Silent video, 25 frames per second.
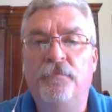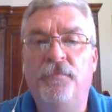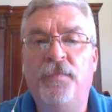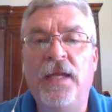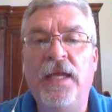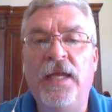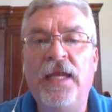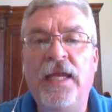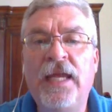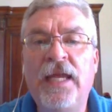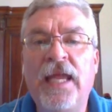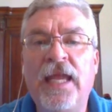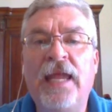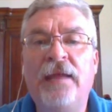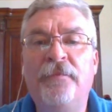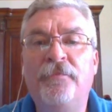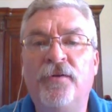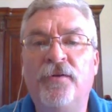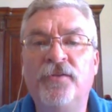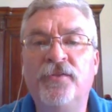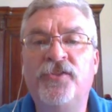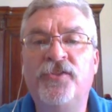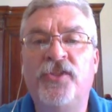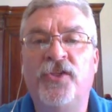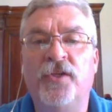Being
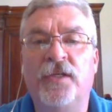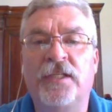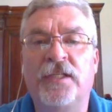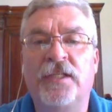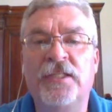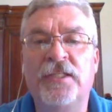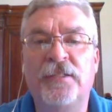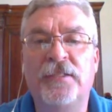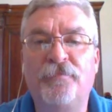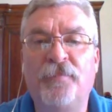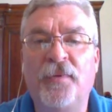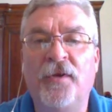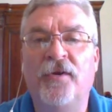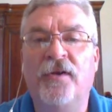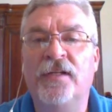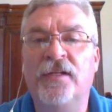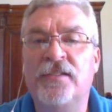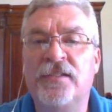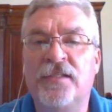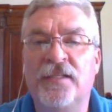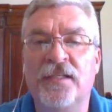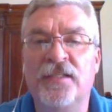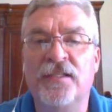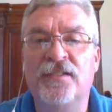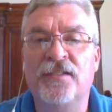able to
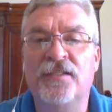experience this